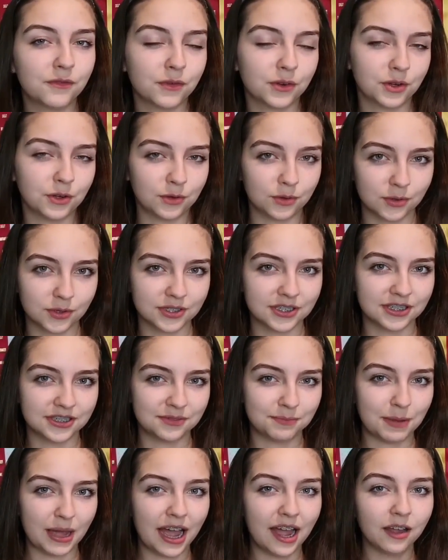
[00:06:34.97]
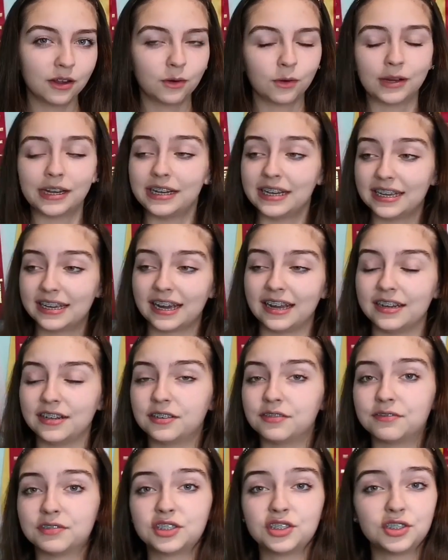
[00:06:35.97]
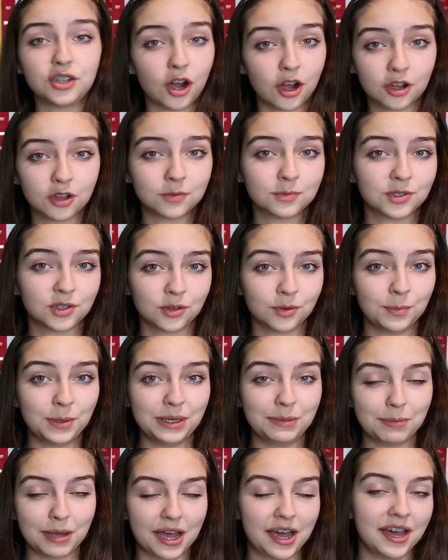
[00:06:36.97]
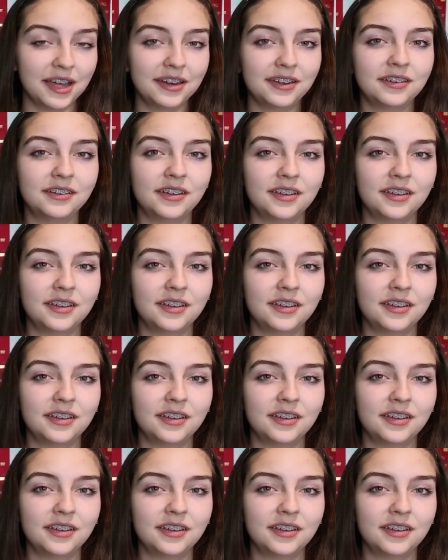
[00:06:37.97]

for your horse's back or any kind of shock absorbing pad,